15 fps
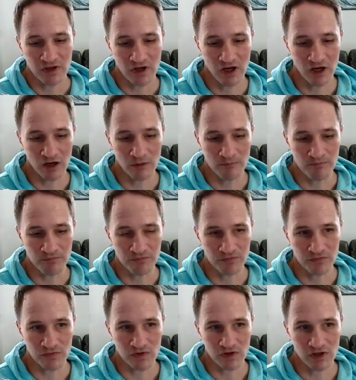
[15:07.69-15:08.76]
um,
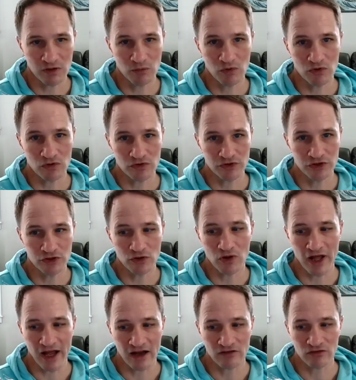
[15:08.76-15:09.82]
you'll
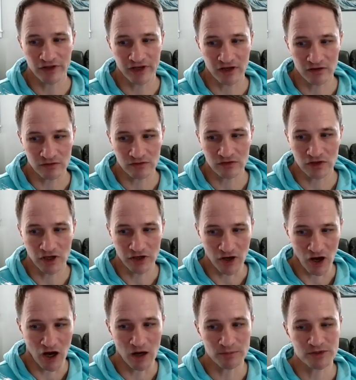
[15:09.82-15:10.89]
have like an
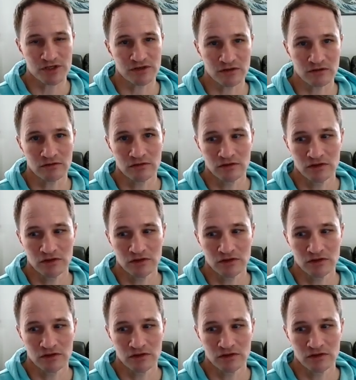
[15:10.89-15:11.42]
option